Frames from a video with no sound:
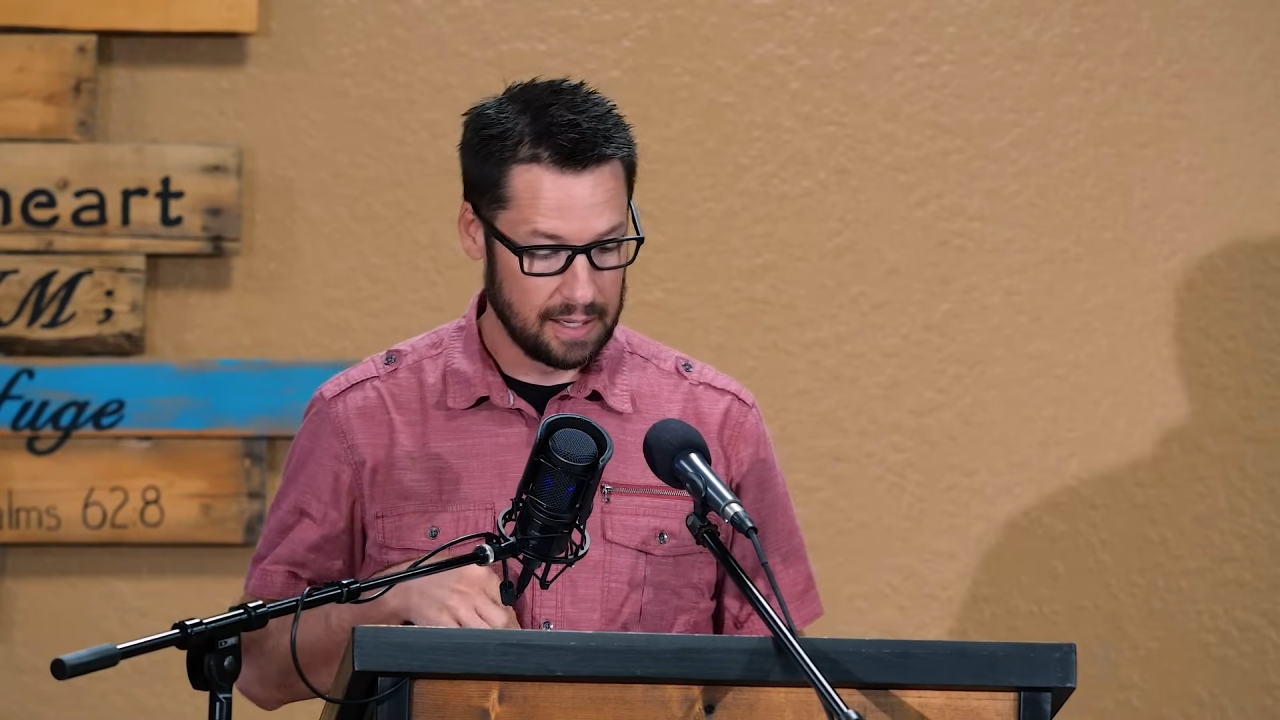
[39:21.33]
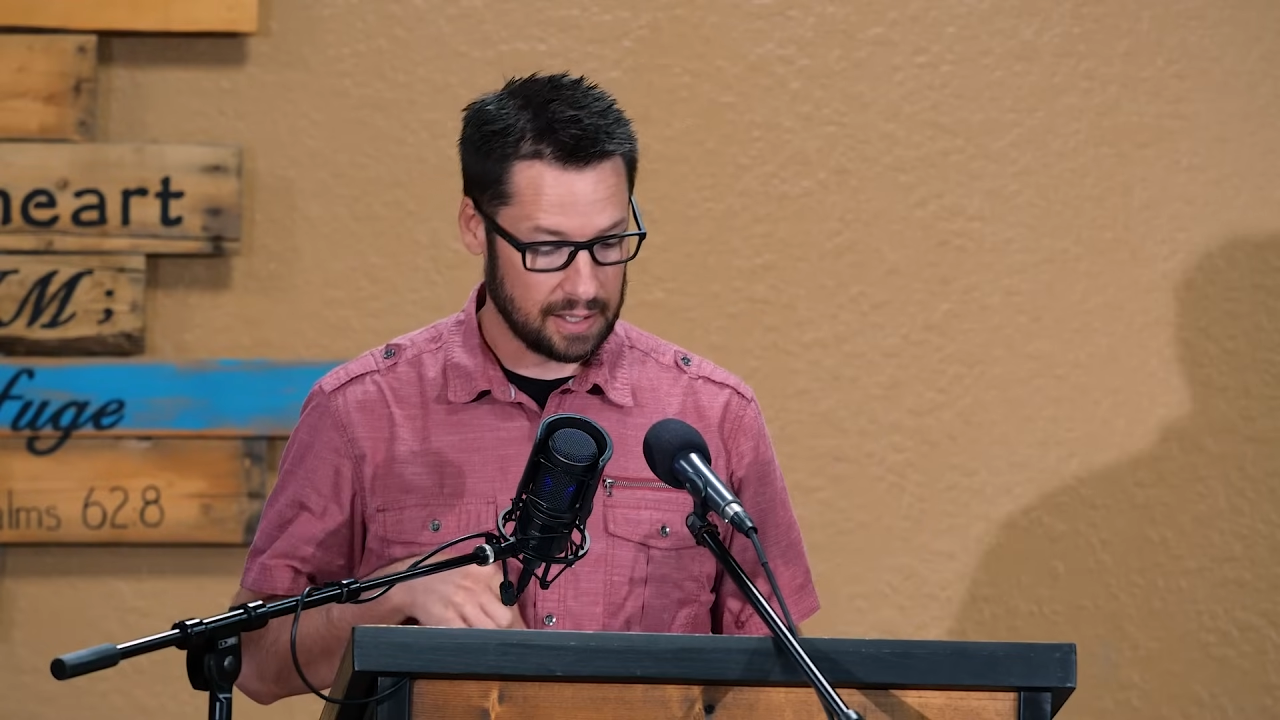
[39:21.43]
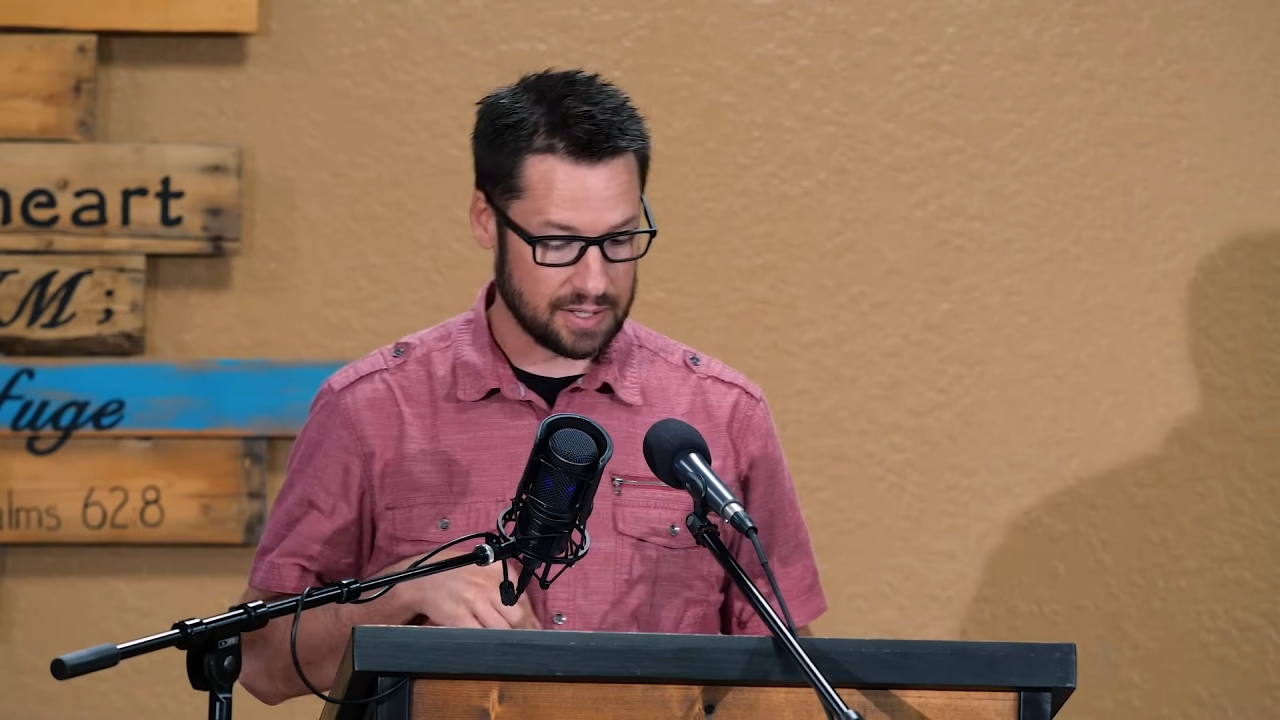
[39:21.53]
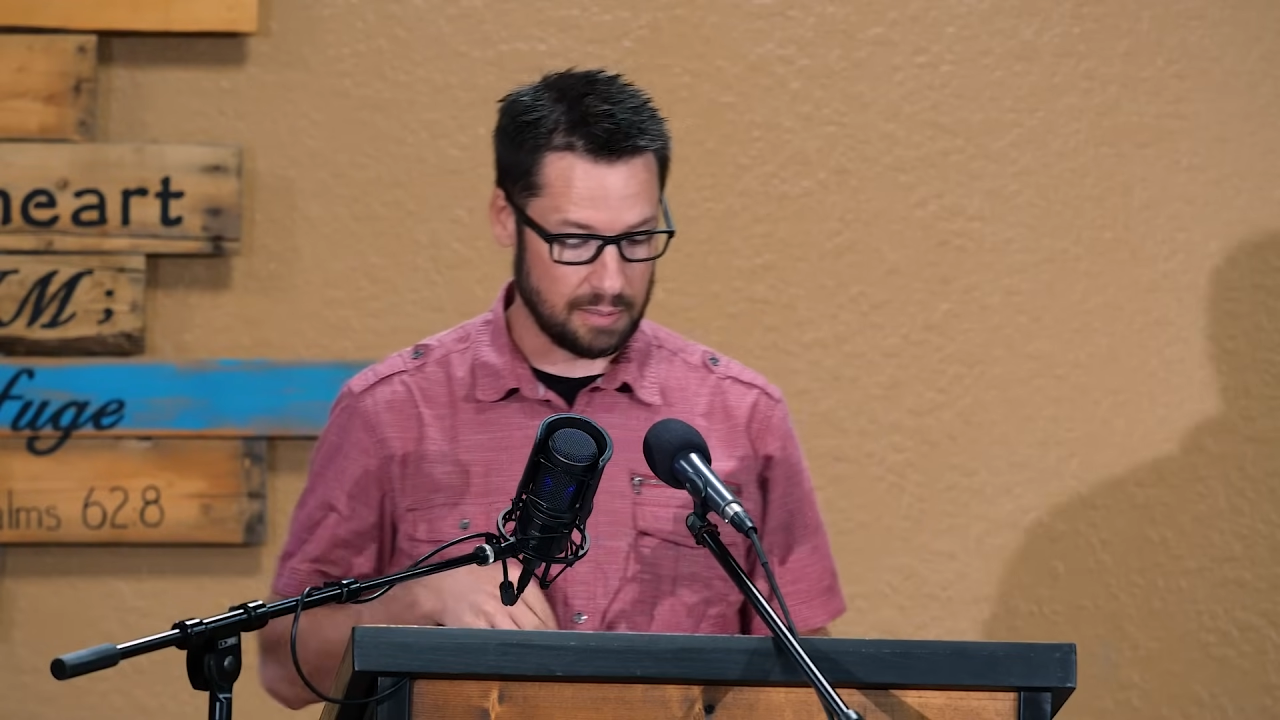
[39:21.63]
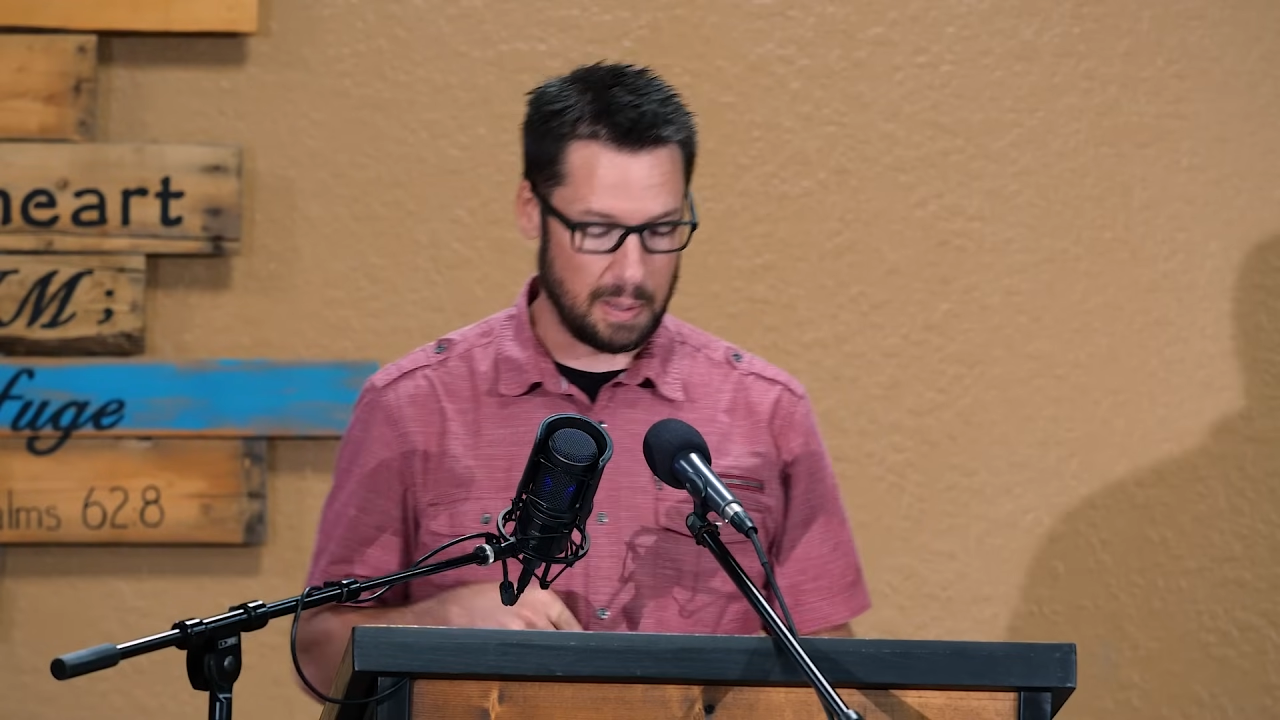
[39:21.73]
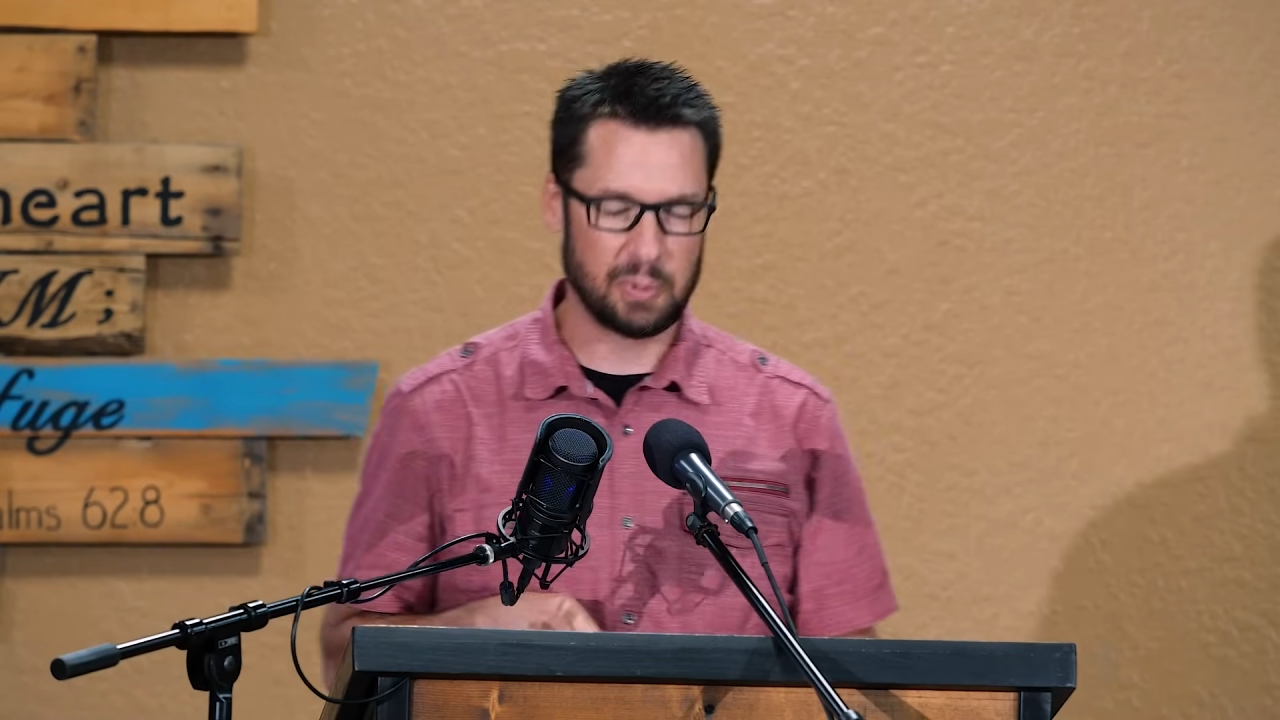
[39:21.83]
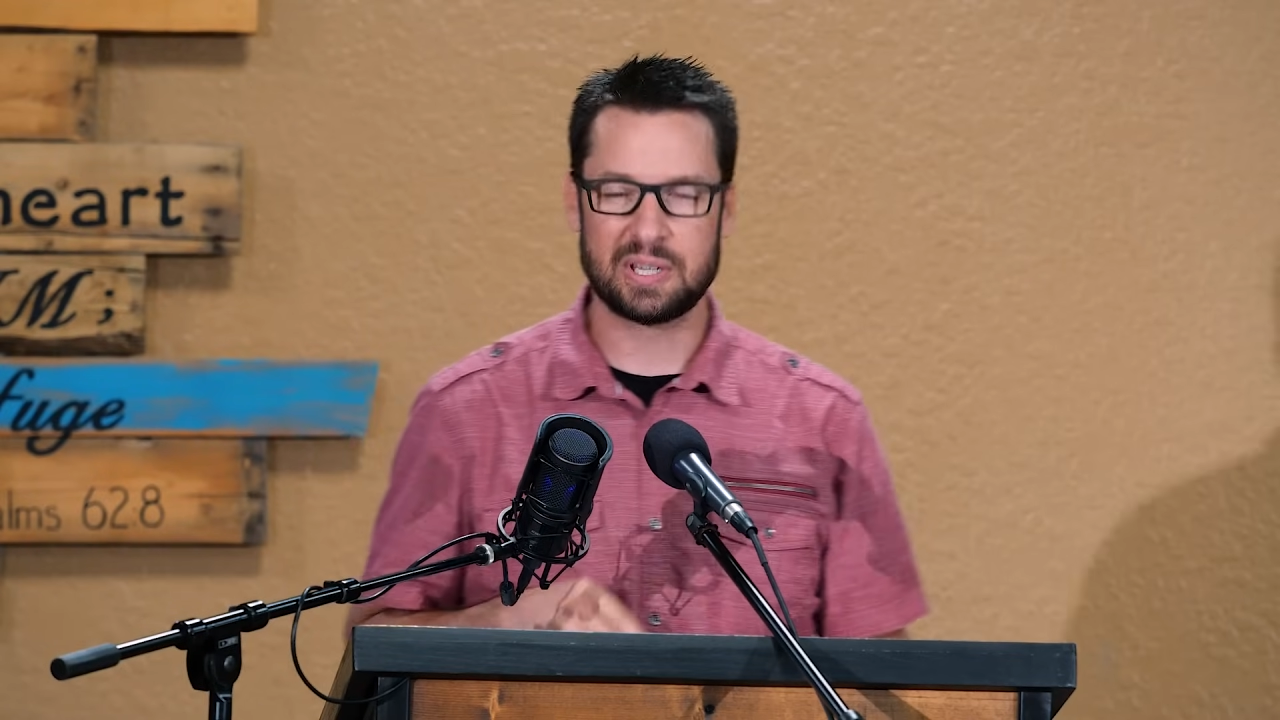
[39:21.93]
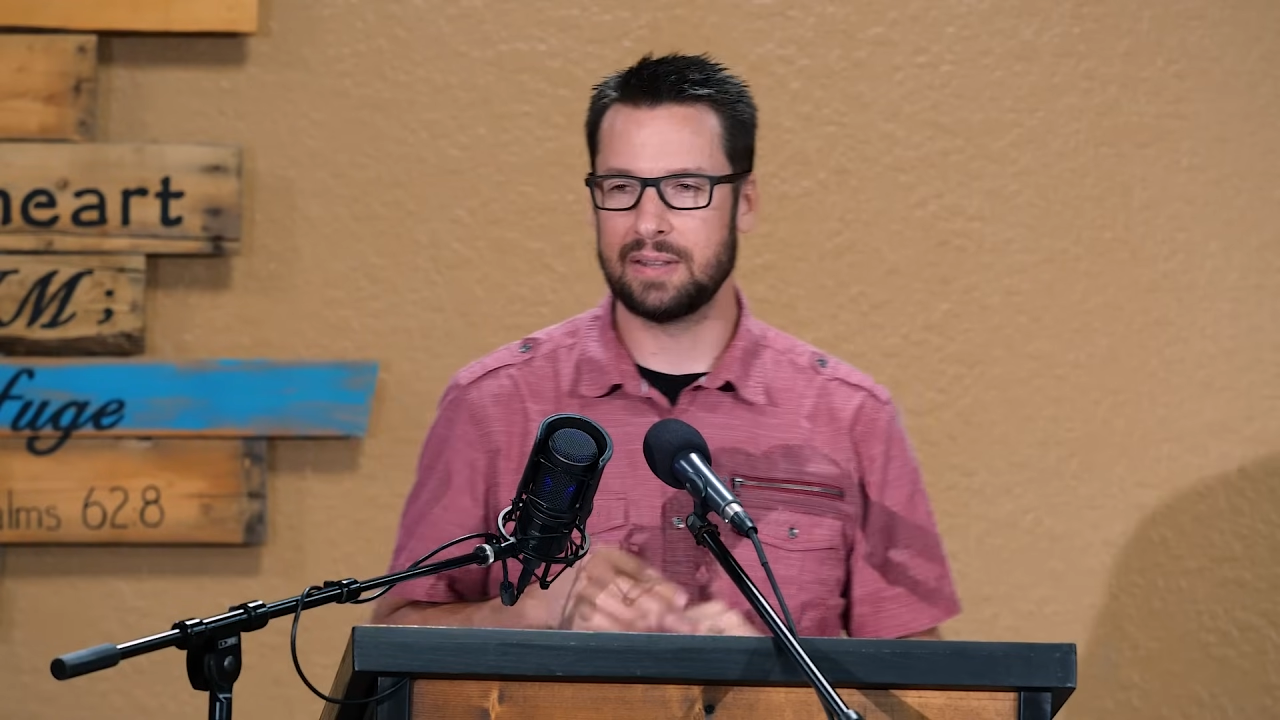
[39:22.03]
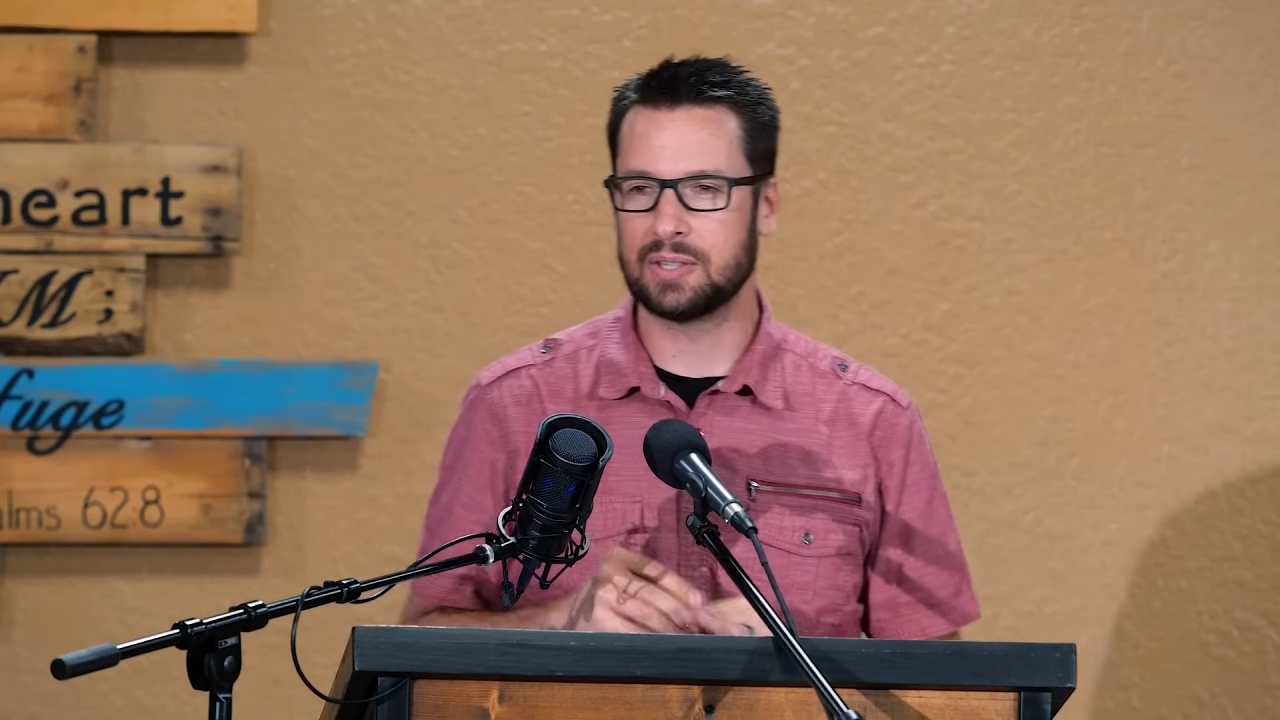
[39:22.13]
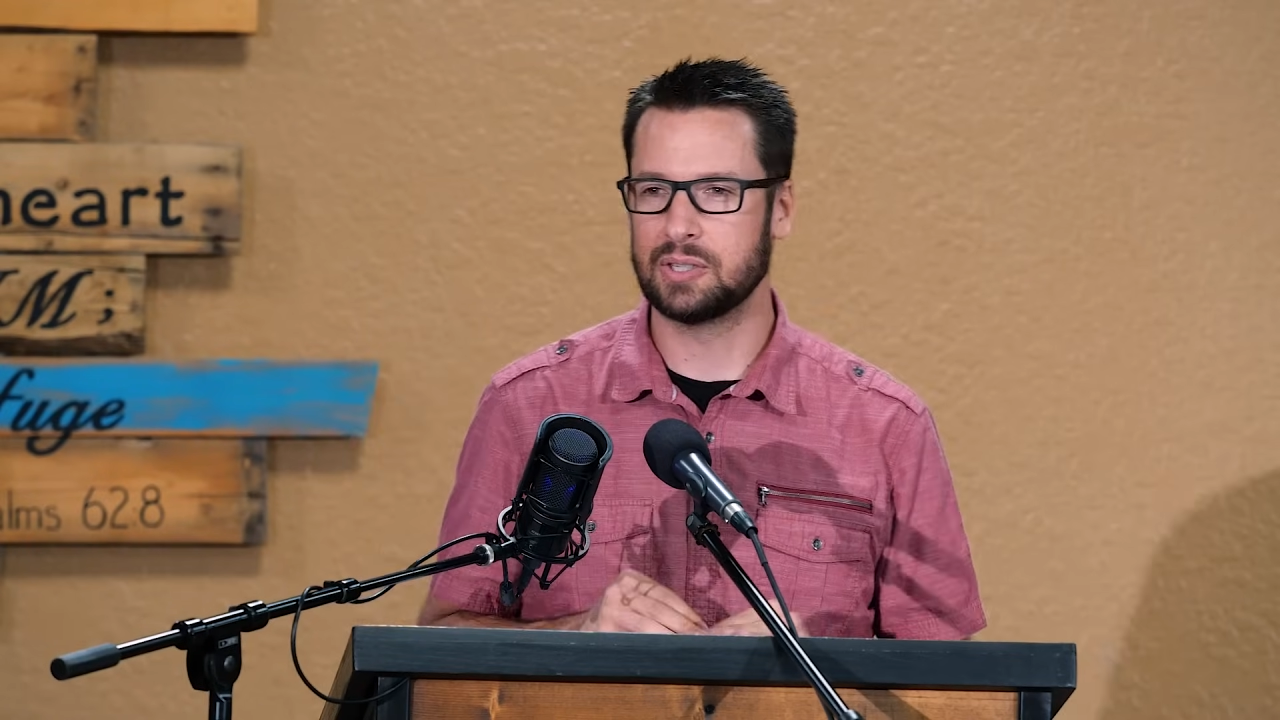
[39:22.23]
Because some people
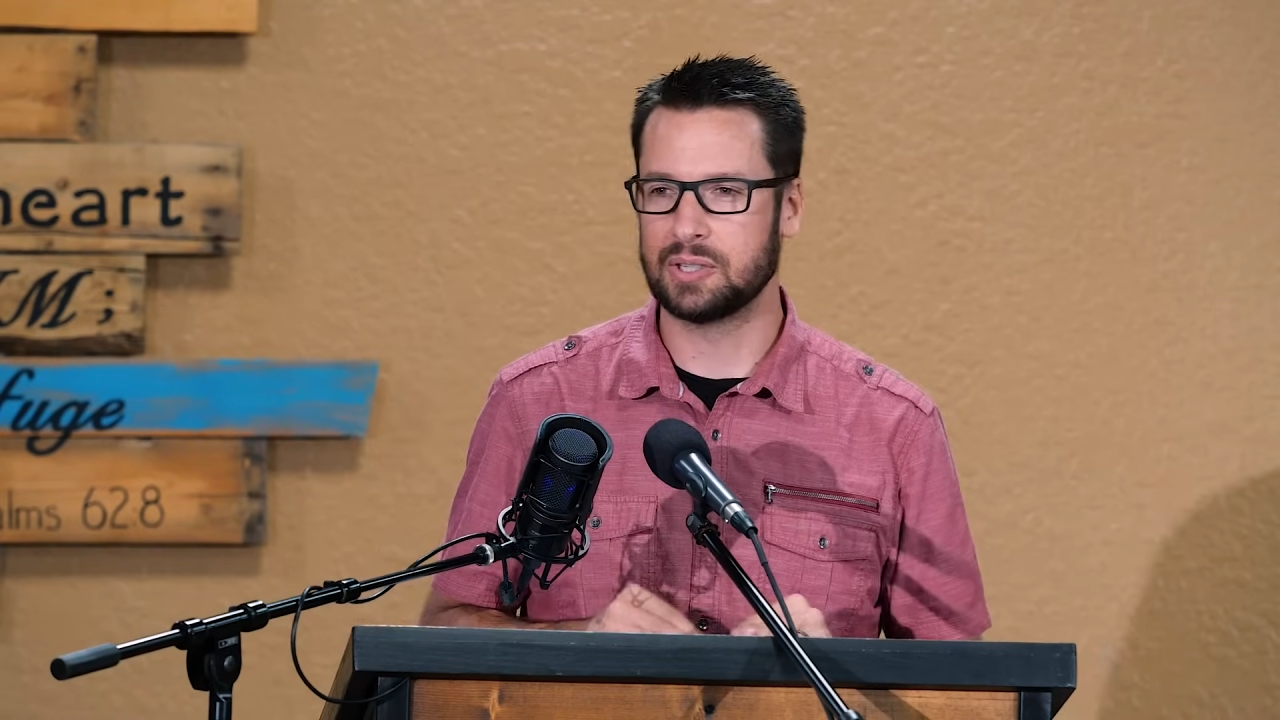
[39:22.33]
say this